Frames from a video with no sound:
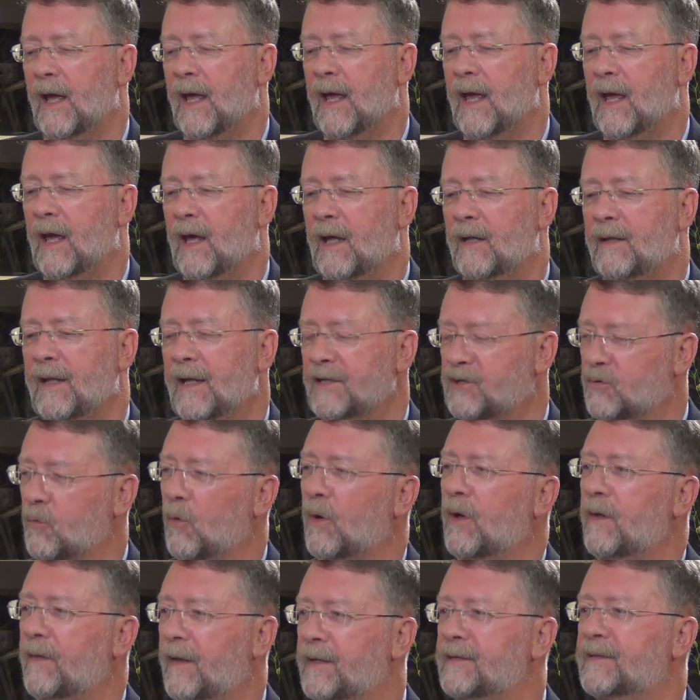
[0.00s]
and that's
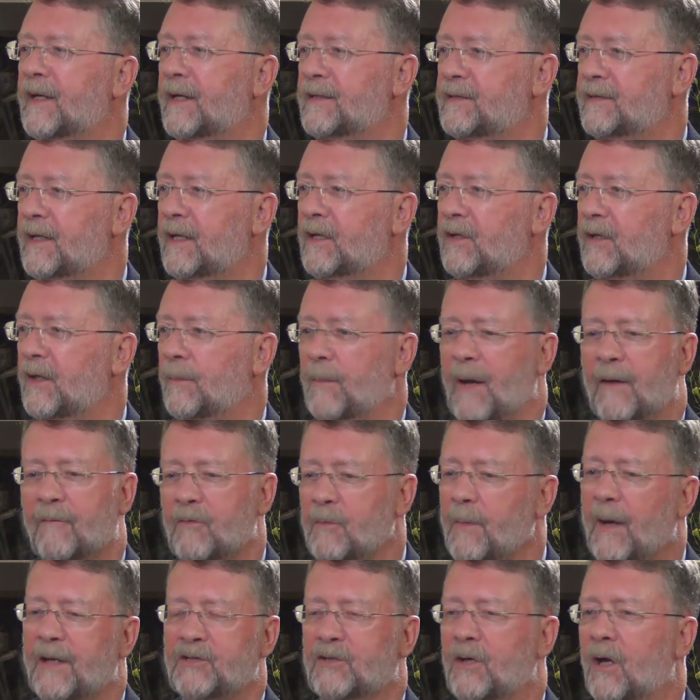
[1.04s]
one of the things I said to them.
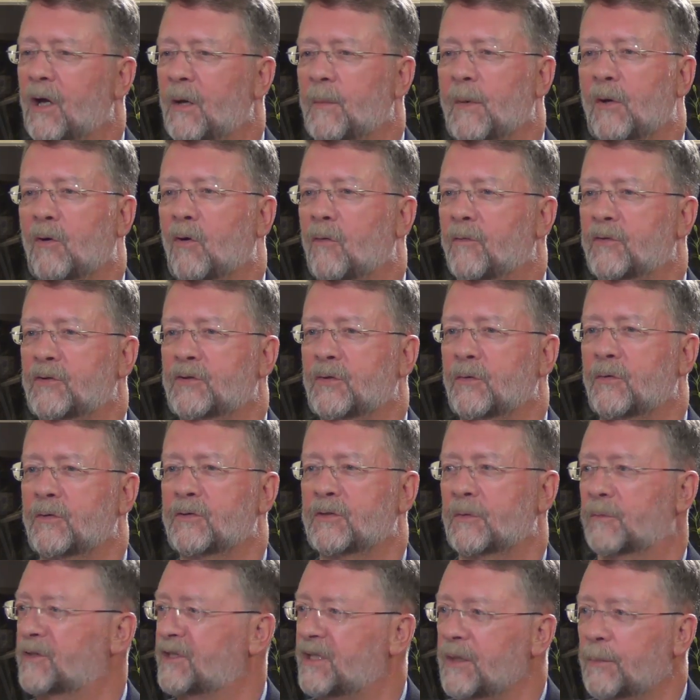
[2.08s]
Everybody's talking about over
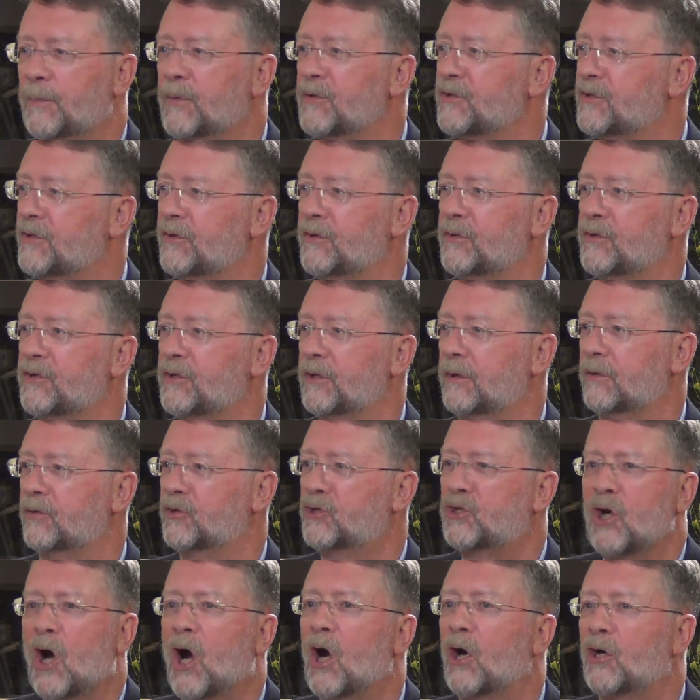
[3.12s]
tourism. Simple solution:
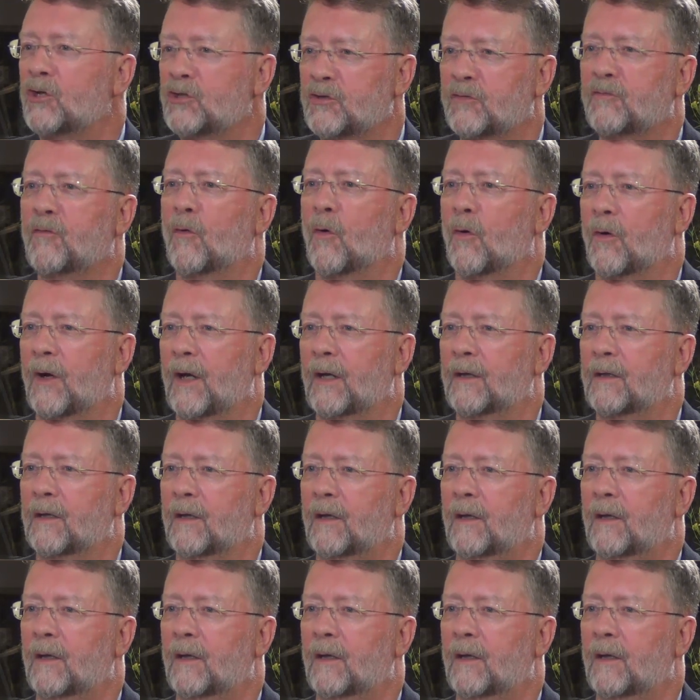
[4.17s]
charge for it.